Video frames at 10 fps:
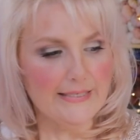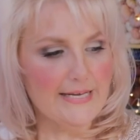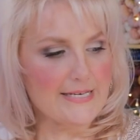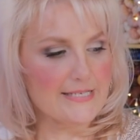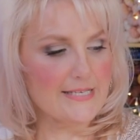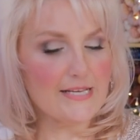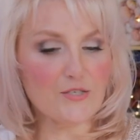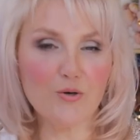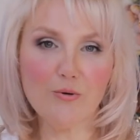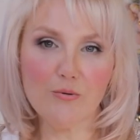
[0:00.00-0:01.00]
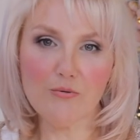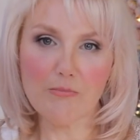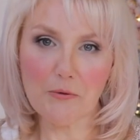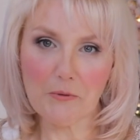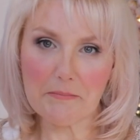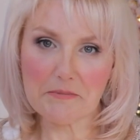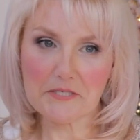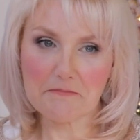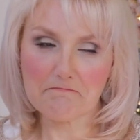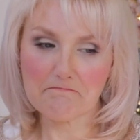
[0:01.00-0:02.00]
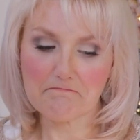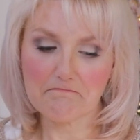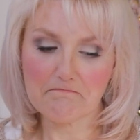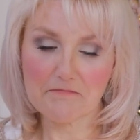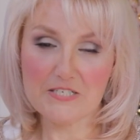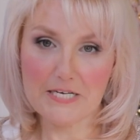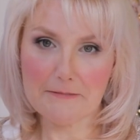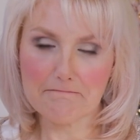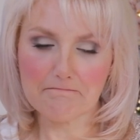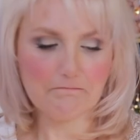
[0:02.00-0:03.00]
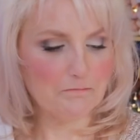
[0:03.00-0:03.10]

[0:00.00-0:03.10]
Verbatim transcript: Yes, that's all my whips. Done.